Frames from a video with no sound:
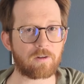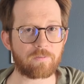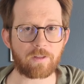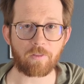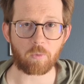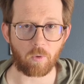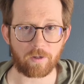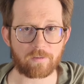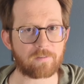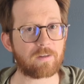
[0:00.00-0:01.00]
of the other
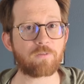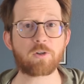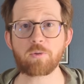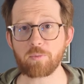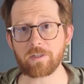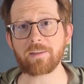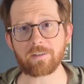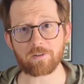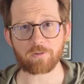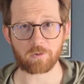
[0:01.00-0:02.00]
ones if you're really
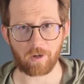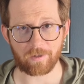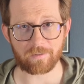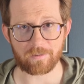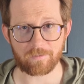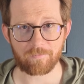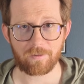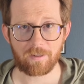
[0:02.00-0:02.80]
into thru hiking.